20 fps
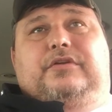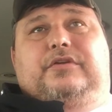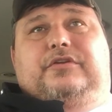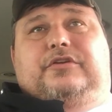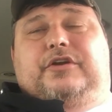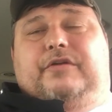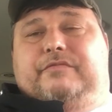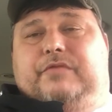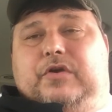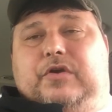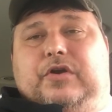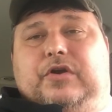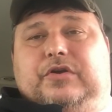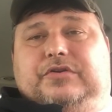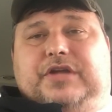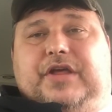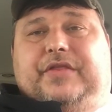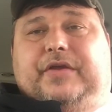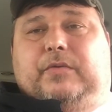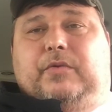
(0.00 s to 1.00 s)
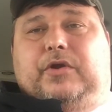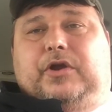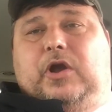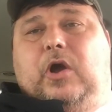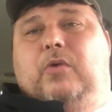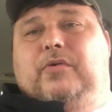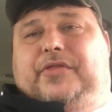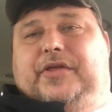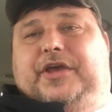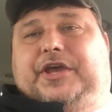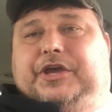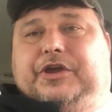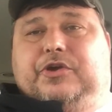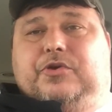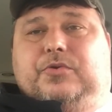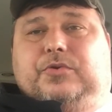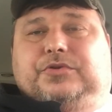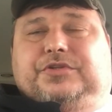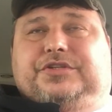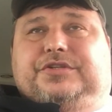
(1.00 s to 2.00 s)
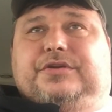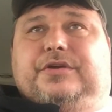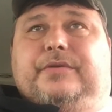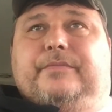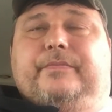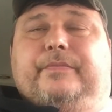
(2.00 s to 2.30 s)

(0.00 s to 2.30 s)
converters. I think we're going to go with a Hughes.